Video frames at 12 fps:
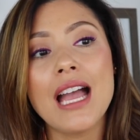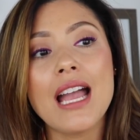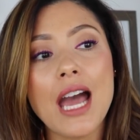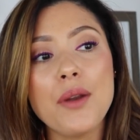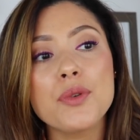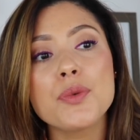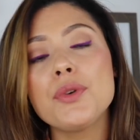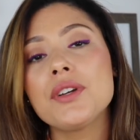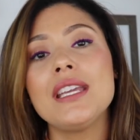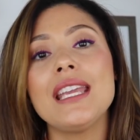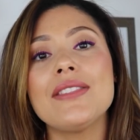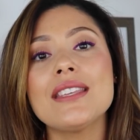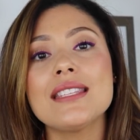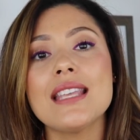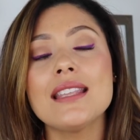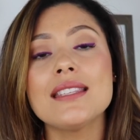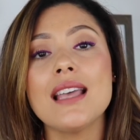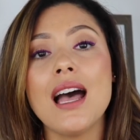God was working in the
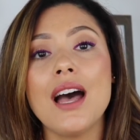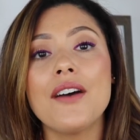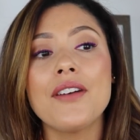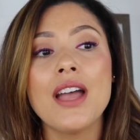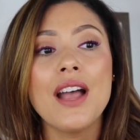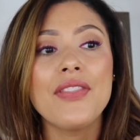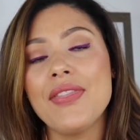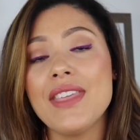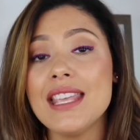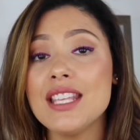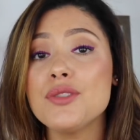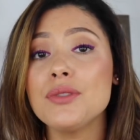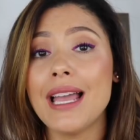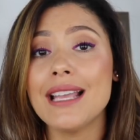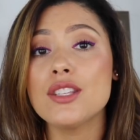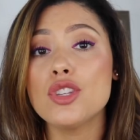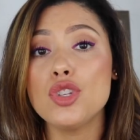sense of that the Israelites,